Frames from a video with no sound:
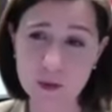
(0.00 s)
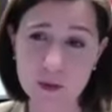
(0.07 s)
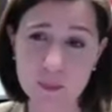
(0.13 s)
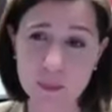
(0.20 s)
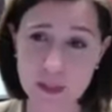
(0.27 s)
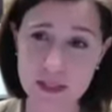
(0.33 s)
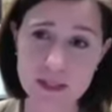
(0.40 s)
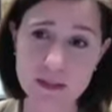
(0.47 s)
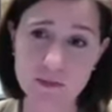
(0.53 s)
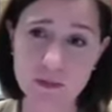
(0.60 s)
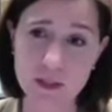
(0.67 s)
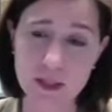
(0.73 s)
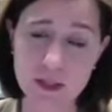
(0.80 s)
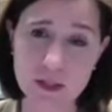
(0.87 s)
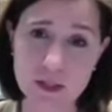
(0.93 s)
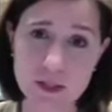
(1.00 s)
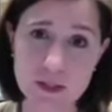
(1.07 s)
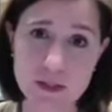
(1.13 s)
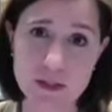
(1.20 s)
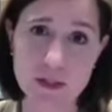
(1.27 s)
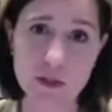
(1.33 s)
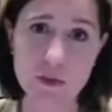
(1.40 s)
or place of
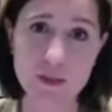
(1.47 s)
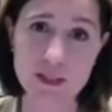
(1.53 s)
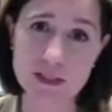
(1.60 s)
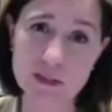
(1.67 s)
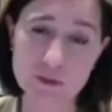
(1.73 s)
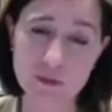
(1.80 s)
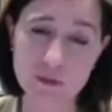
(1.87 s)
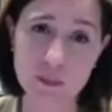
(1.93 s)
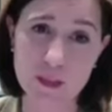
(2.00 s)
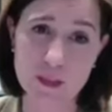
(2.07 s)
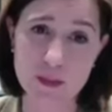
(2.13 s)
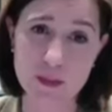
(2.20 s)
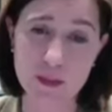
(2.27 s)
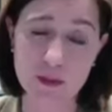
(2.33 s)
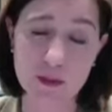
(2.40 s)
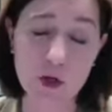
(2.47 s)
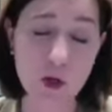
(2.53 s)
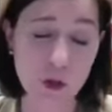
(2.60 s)
elections, so disinformation